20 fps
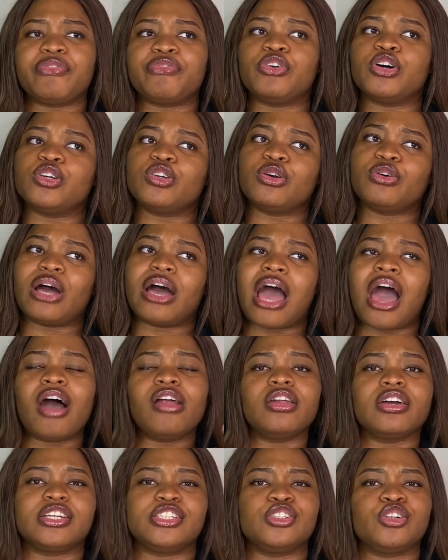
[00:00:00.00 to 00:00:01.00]
for how
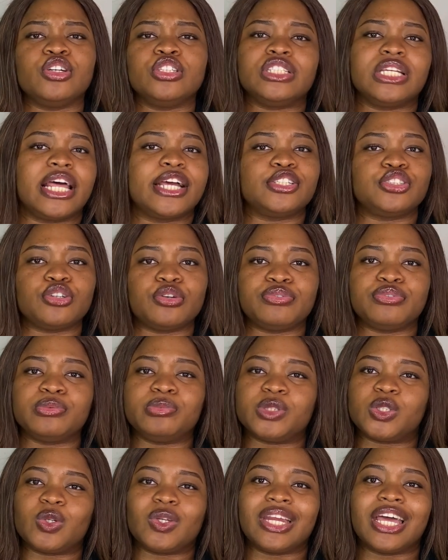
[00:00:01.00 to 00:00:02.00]
long is he going to like shuffle
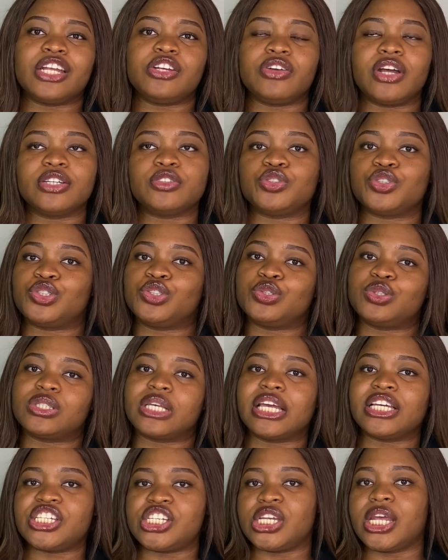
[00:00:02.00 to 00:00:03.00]
between Nigeria to shoot
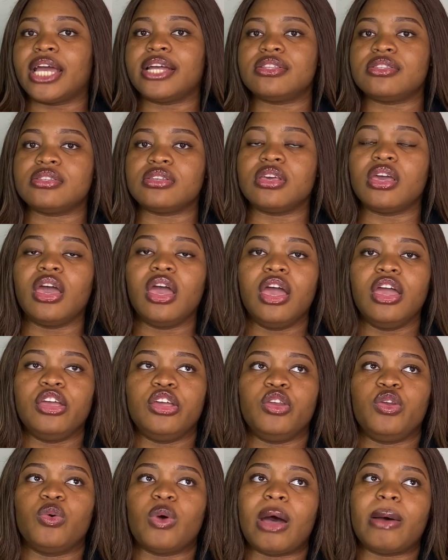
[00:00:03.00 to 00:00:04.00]
SGIT? You
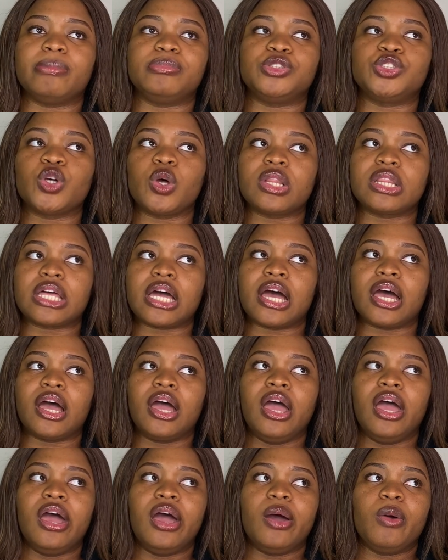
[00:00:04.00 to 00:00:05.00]
know, I'm sure that
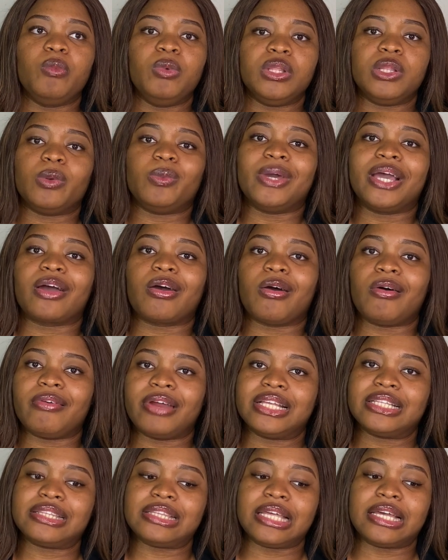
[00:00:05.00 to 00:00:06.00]
with the way
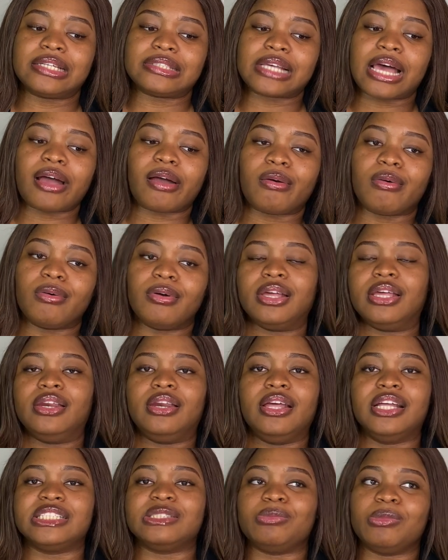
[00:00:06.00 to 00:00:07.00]
current things are going,
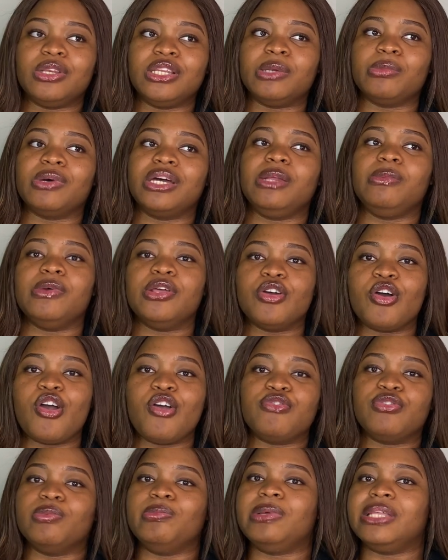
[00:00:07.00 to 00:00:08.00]
the money may not
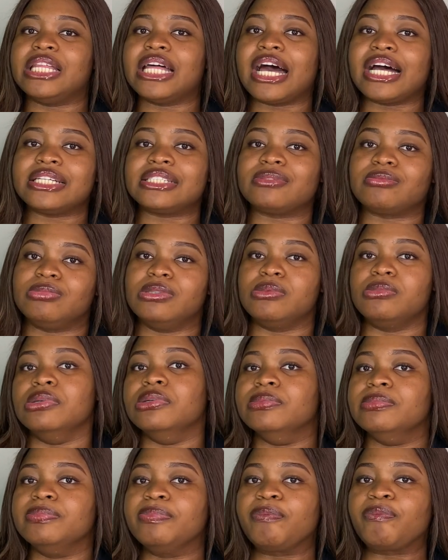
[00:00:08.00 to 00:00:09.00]
even be that big
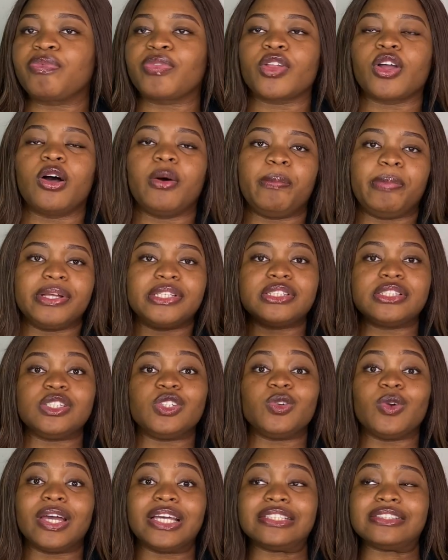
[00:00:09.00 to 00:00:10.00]
boom compared to
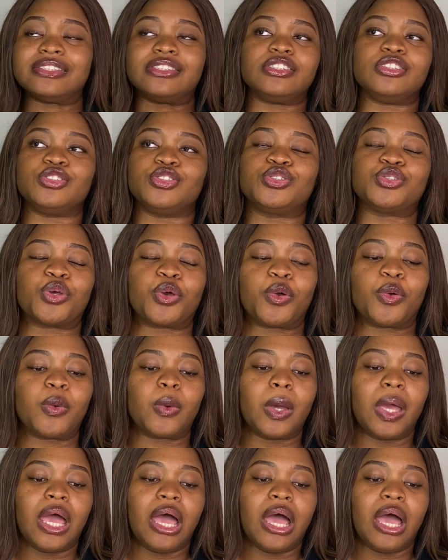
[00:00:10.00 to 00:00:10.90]
USD. So